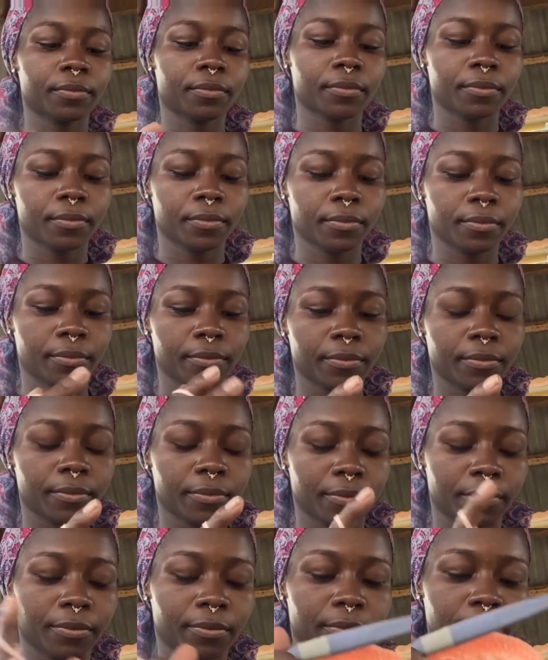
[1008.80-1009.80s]

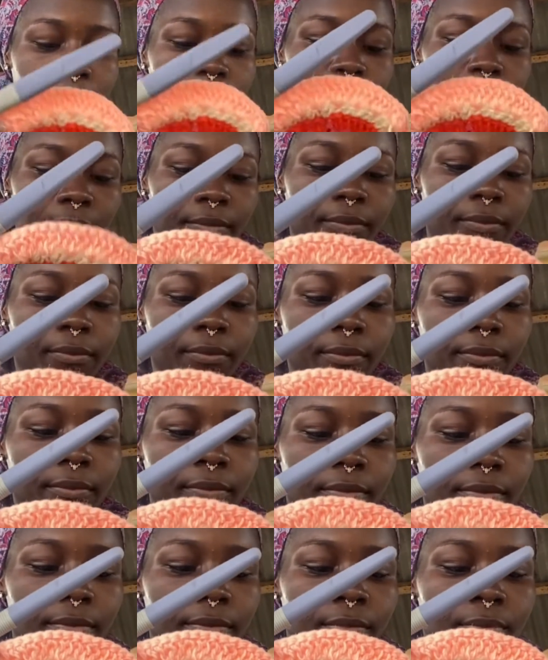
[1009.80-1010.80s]

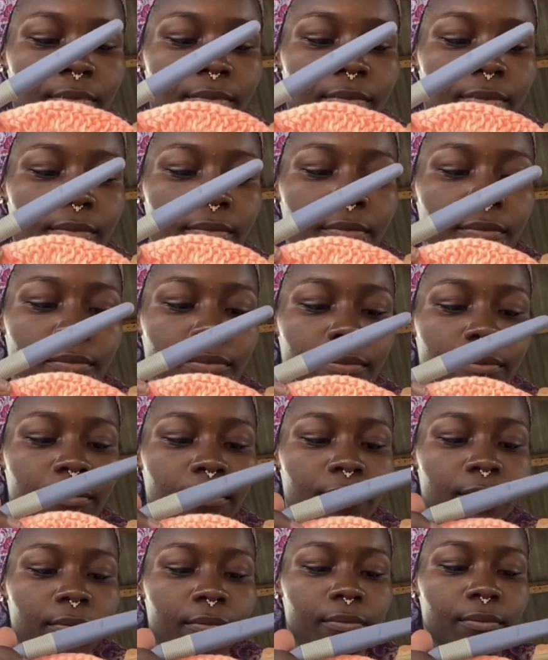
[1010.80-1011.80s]

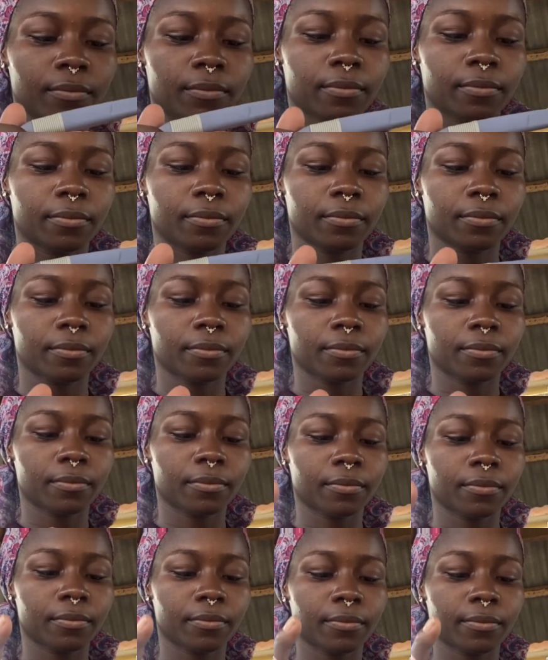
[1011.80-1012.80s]

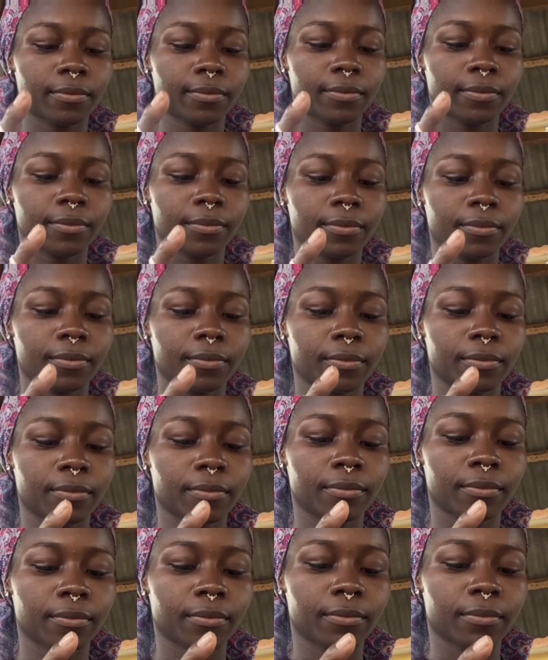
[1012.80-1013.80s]

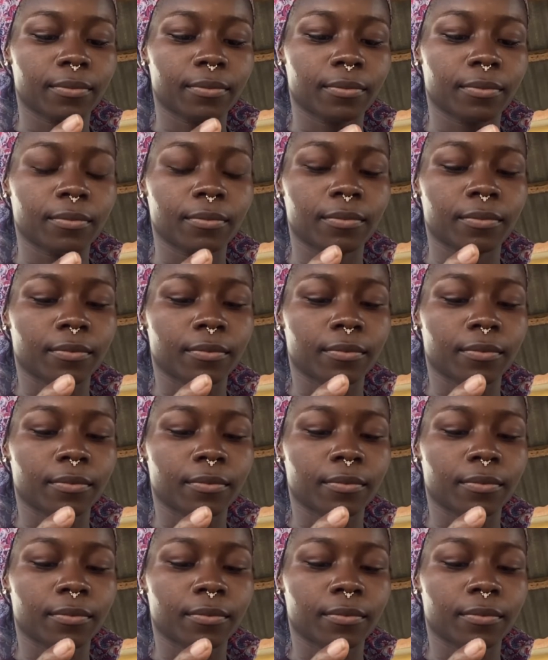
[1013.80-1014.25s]
Nobody speaks.